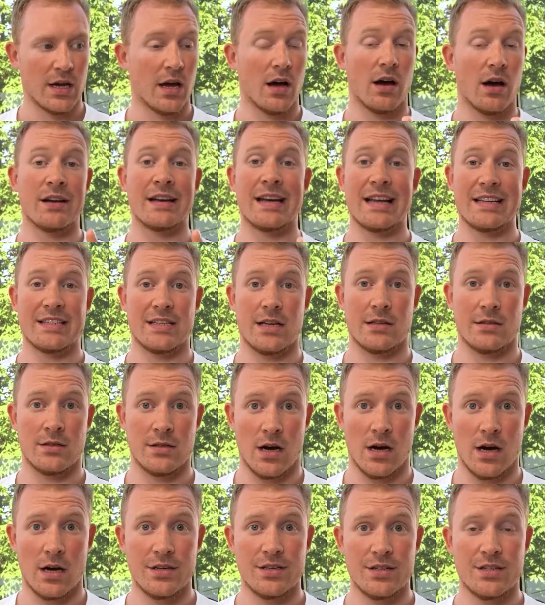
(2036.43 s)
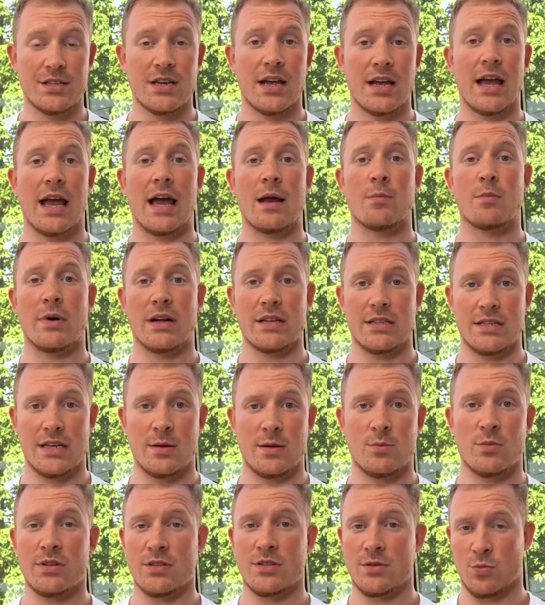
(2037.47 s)
Unless it does, and my
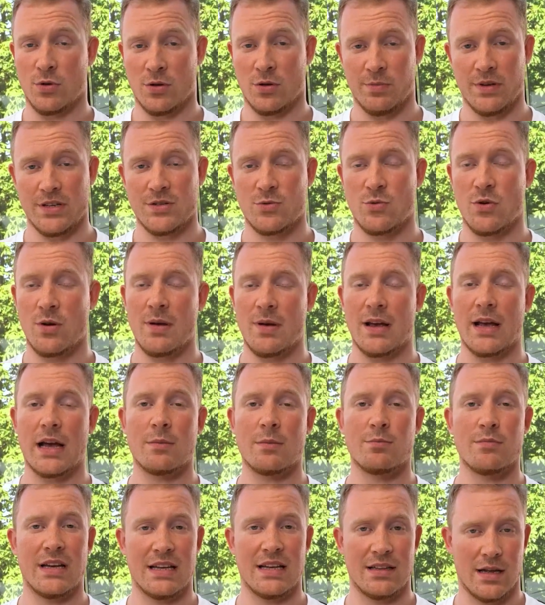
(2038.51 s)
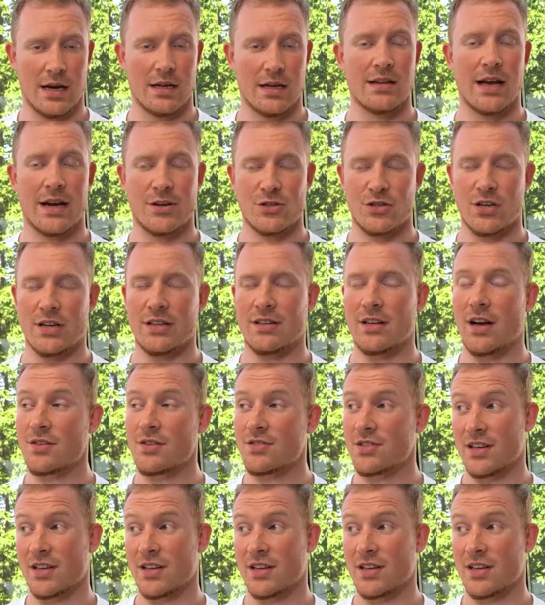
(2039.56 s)
team will be screaming at me that it actually does,